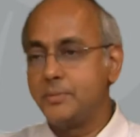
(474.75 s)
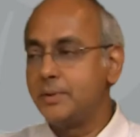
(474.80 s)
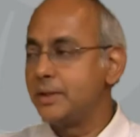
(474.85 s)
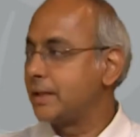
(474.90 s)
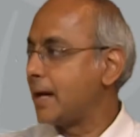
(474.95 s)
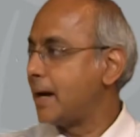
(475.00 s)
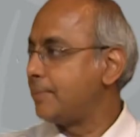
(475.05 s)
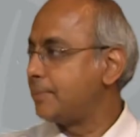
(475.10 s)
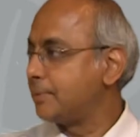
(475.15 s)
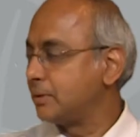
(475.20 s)

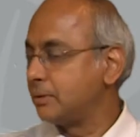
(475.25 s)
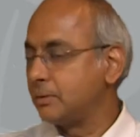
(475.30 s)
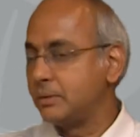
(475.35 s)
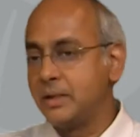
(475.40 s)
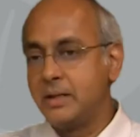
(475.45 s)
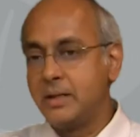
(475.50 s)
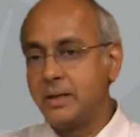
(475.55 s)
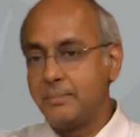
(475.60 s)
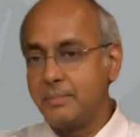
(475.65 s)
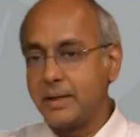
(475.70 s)
human
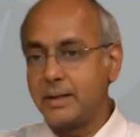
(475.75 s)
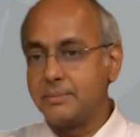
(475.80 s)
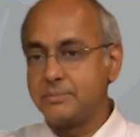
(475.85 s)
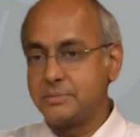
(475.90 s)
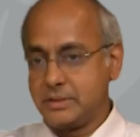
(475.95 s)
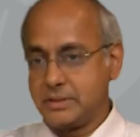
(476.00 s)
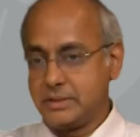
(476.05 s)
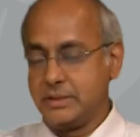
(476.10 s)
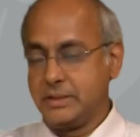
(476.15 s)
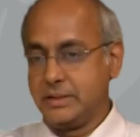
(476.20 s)
capital
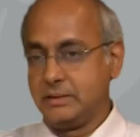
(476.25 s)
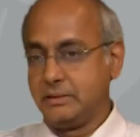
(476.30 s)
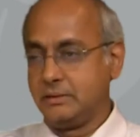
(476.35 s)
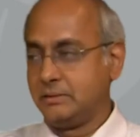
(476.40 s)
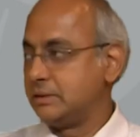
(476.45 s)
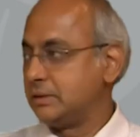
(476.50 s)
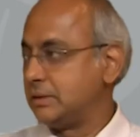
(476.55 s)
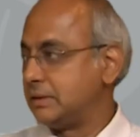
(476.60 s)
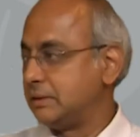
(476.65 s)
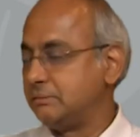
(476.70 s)
becomes a
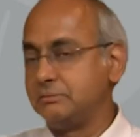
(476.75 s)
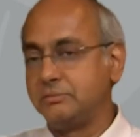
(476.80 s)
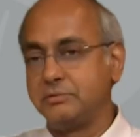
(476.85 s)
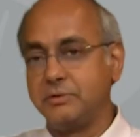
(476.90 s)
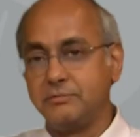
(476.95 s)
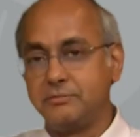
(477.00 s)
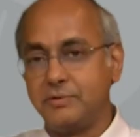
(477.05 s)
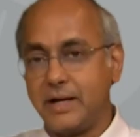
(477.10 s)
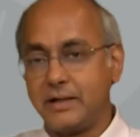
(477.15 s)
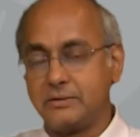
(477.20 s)
critical uh,
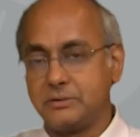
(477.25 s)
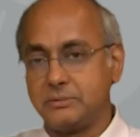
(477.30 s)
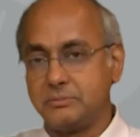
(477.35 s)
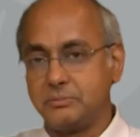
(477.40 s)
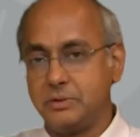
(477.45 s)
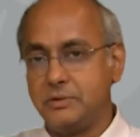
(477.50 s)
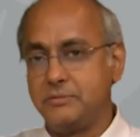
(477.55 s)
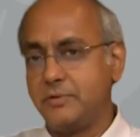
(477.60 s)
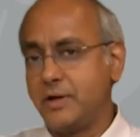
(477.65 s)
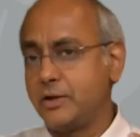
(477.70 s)
factor.
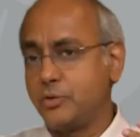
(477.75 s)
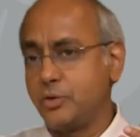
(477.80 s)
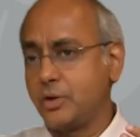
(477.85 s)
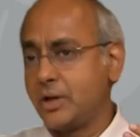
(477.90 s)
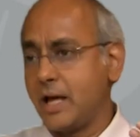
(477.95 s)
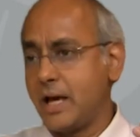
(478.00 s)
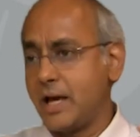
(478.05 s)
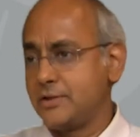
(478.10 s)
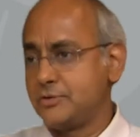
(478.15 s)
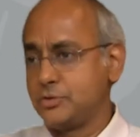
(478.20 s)
In fact, you
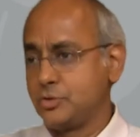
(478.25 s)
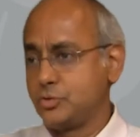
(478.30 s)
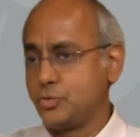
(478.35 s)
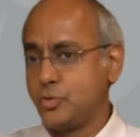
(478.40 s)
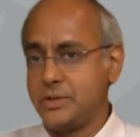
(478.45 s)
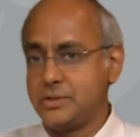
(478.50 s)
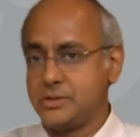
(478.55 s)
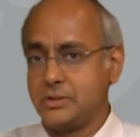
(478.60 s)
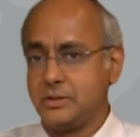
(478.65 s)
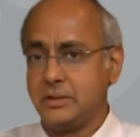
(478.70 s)
can ask this
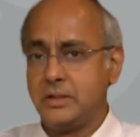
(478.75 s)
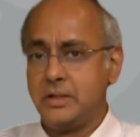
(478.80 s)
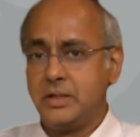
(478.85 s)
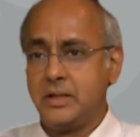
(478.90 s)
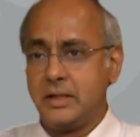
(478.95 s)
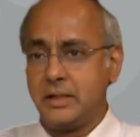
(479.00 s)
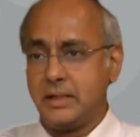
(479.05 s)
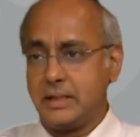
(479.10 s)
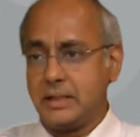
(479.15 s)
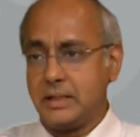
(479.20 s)
question,
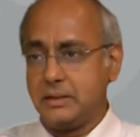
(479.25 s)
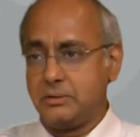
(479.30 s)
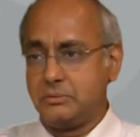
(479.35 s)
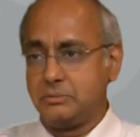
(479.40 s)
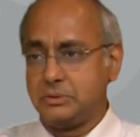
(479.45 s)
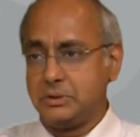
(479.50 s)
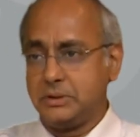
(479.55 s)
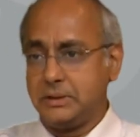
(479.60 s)
uh,